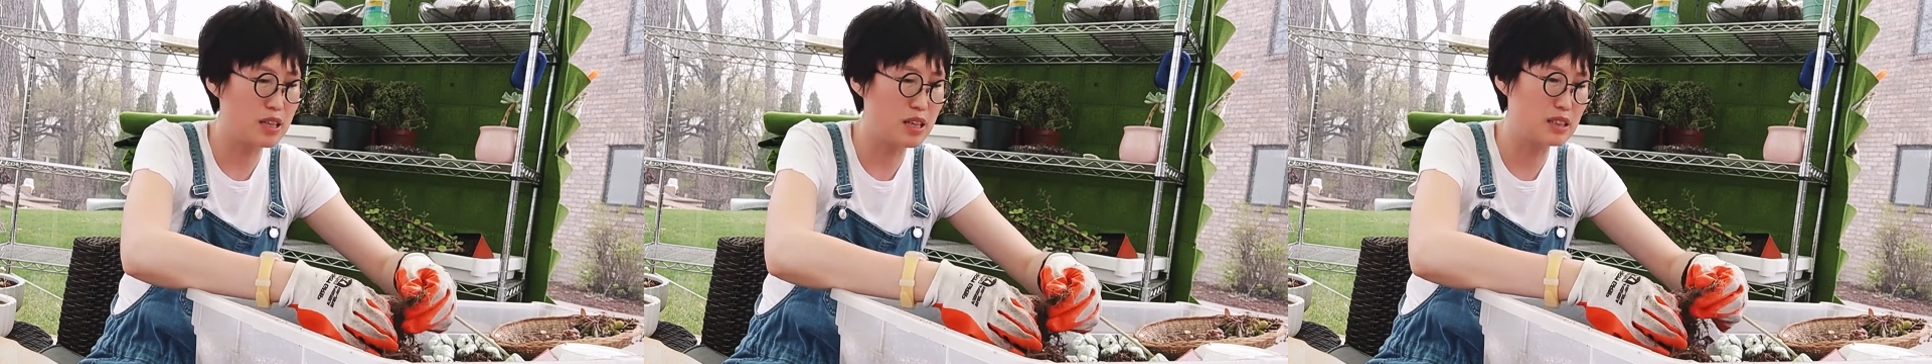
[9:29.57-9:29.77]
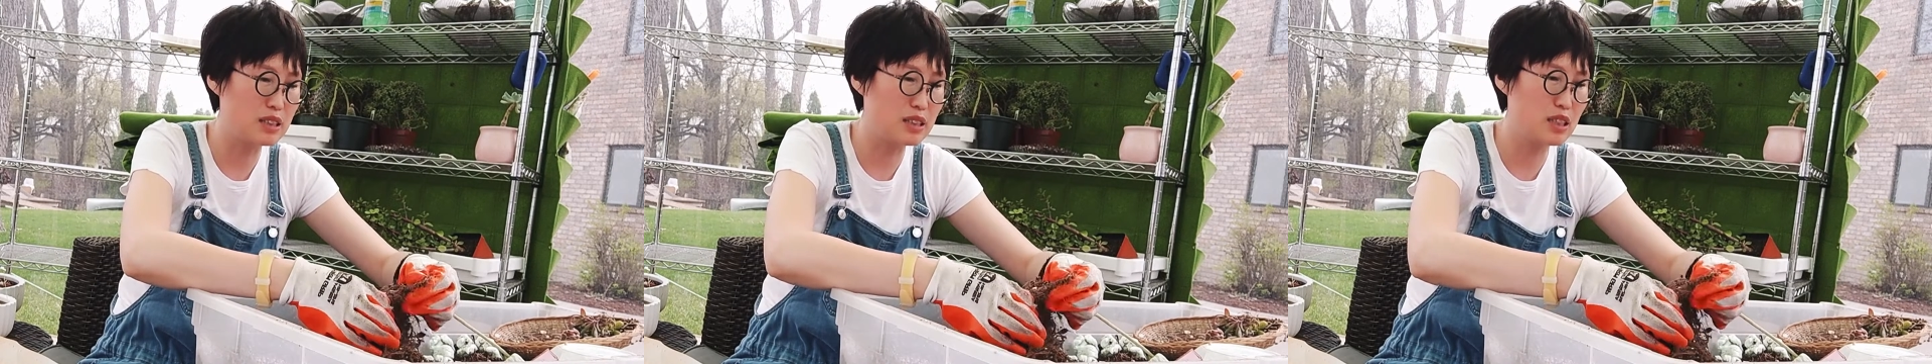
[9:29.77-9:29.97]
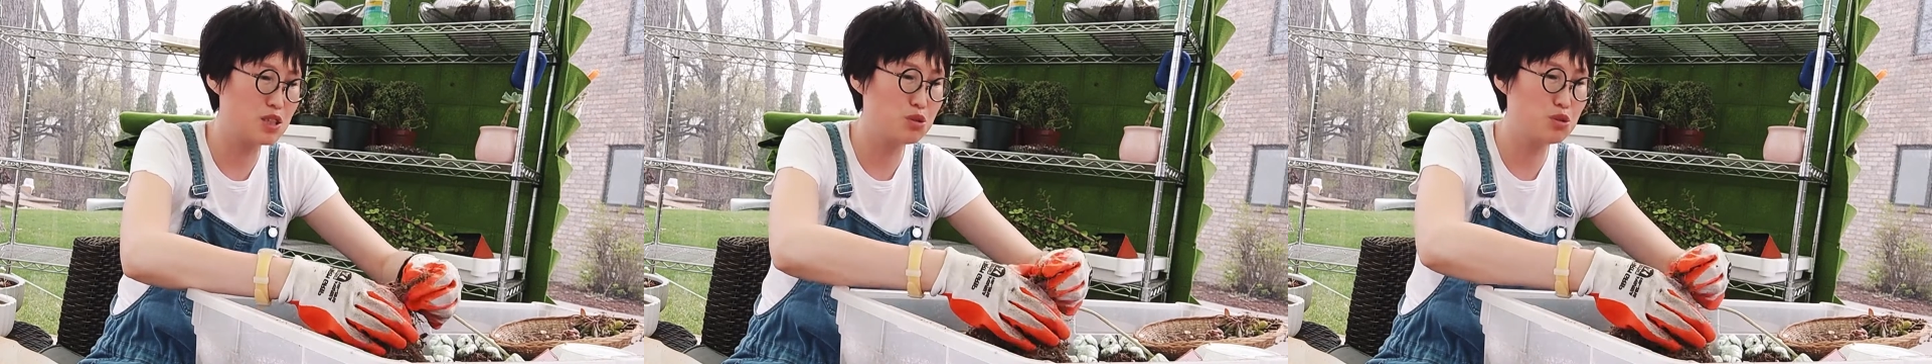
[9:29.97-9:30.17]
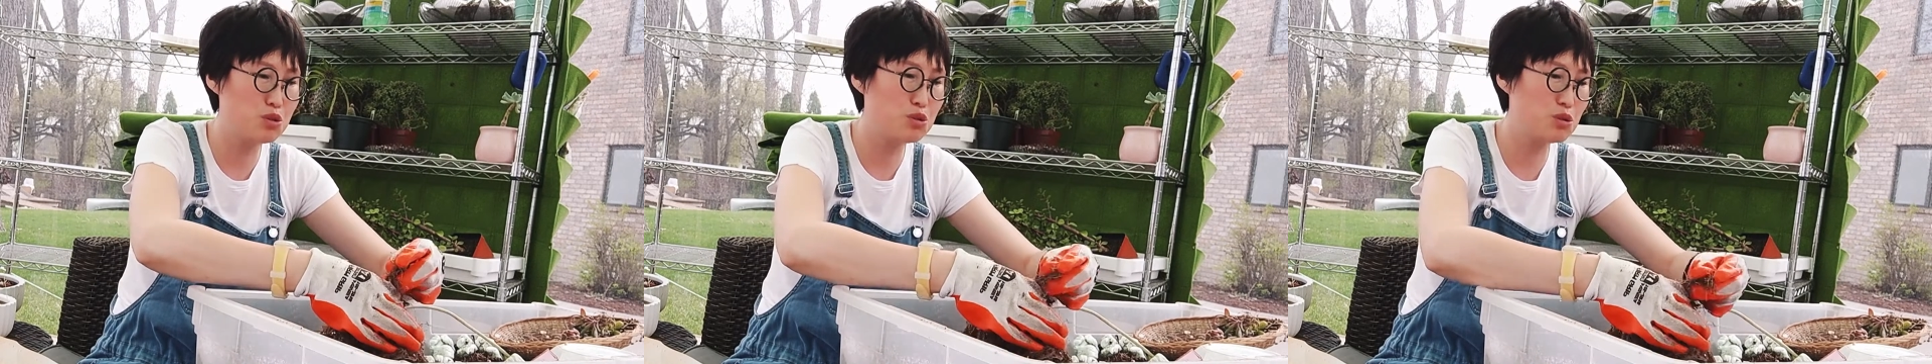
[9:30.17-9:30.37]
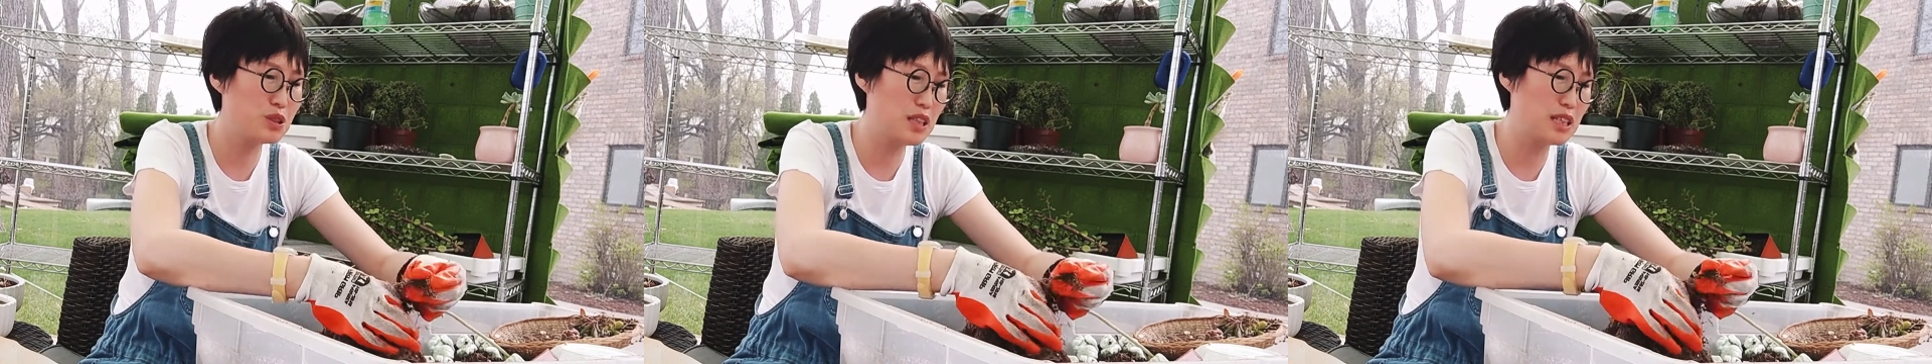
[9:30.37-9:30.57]
the
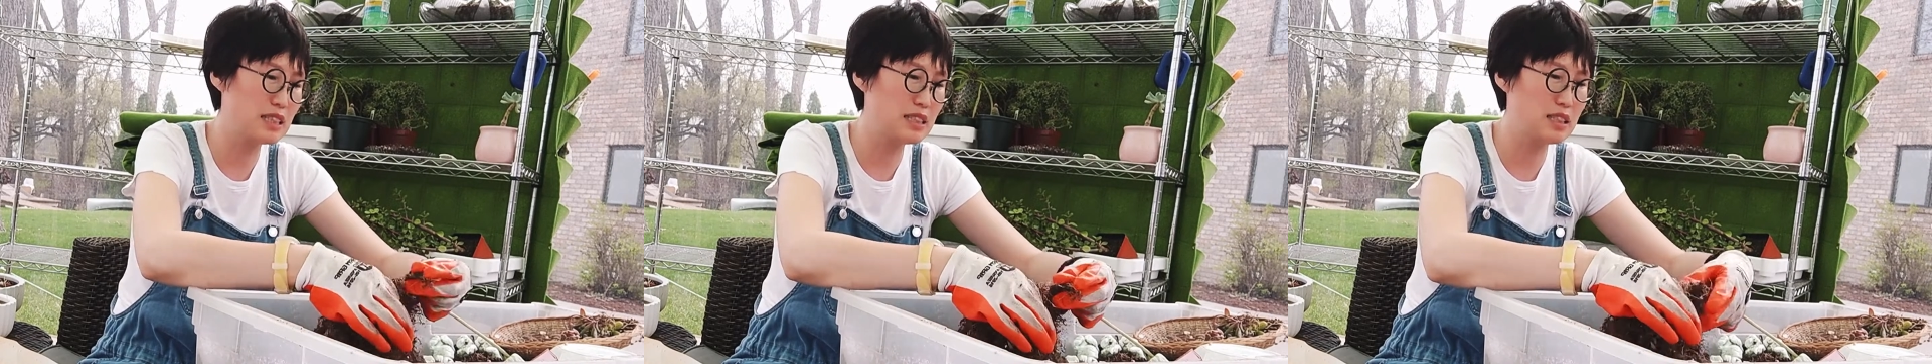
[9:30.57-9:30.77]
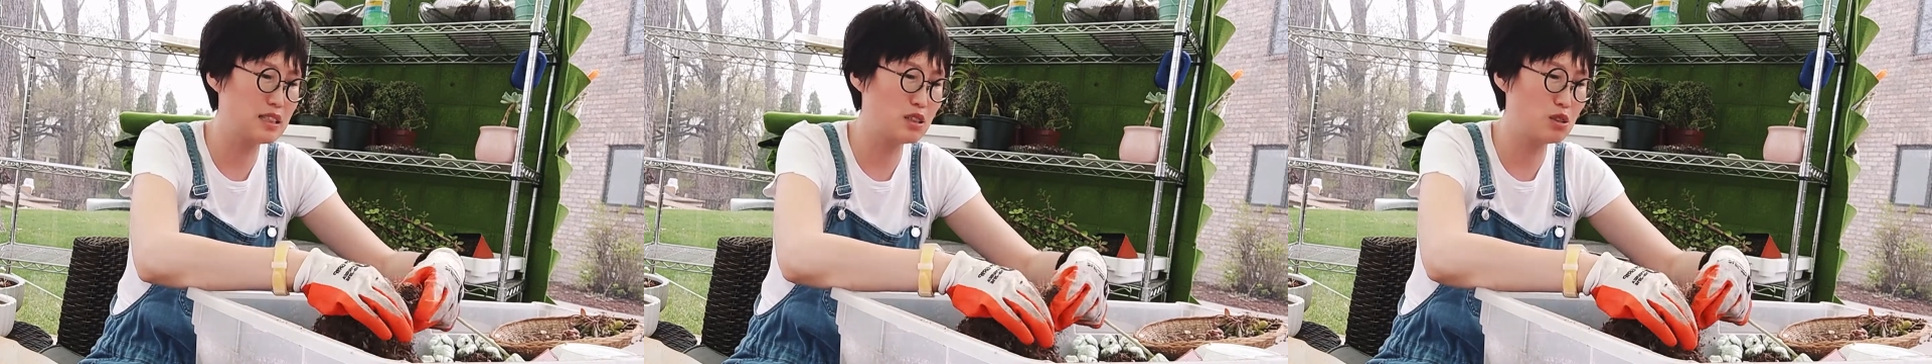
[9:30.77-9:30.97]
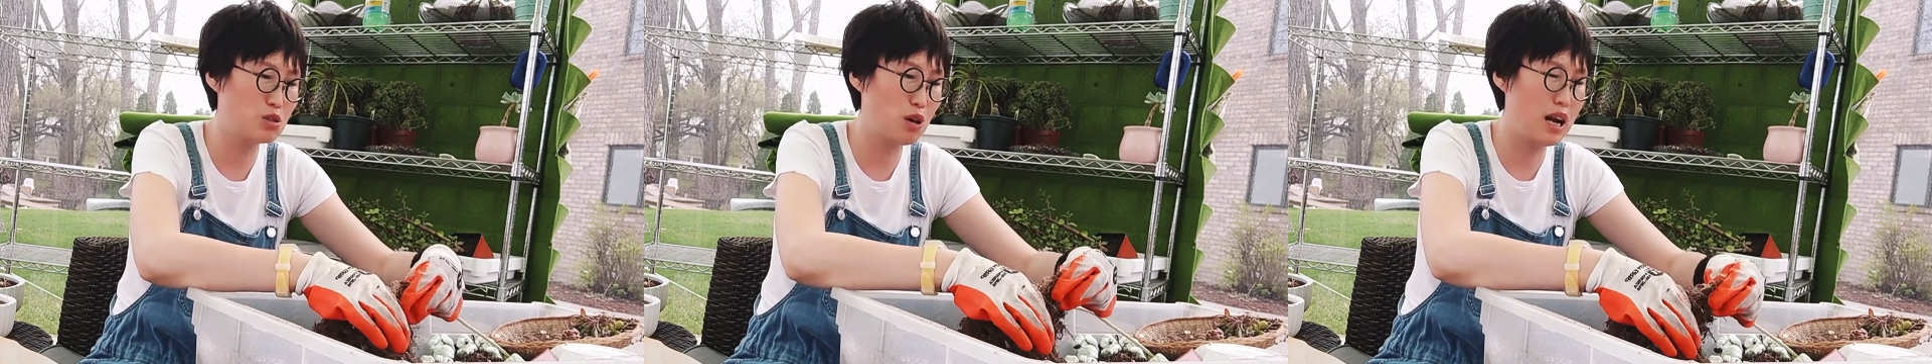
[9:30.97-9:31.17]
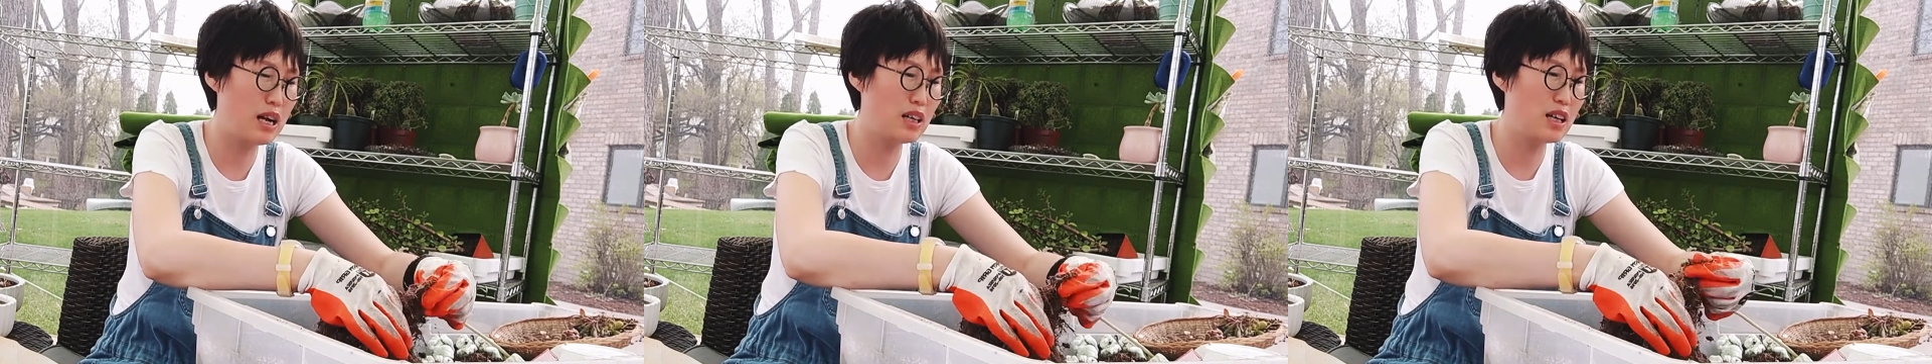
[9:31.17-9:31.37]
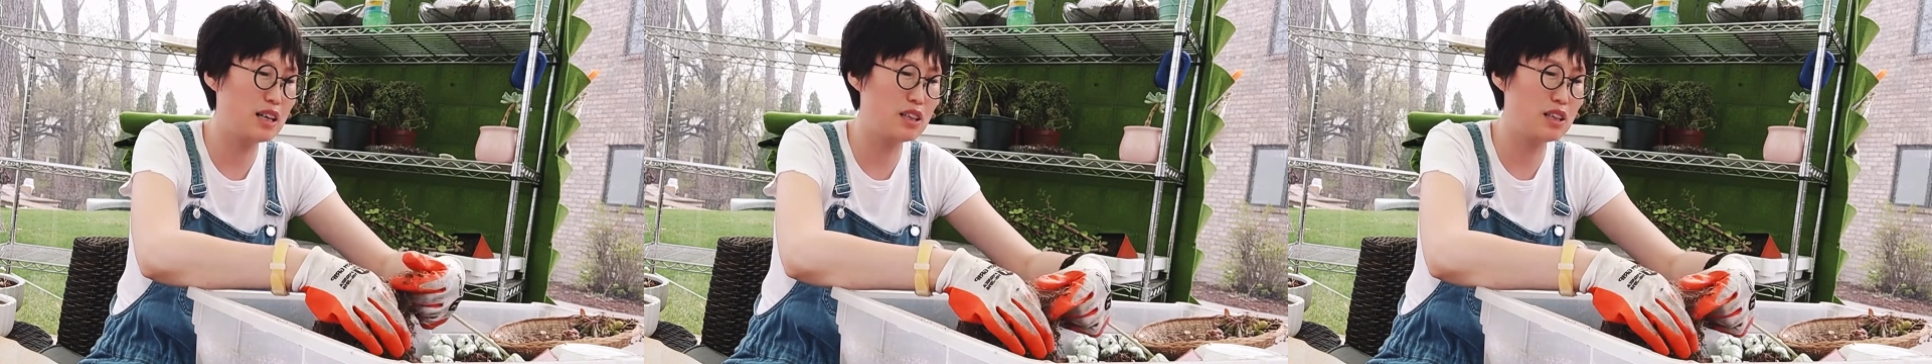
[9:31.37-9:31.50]
roots is stronger.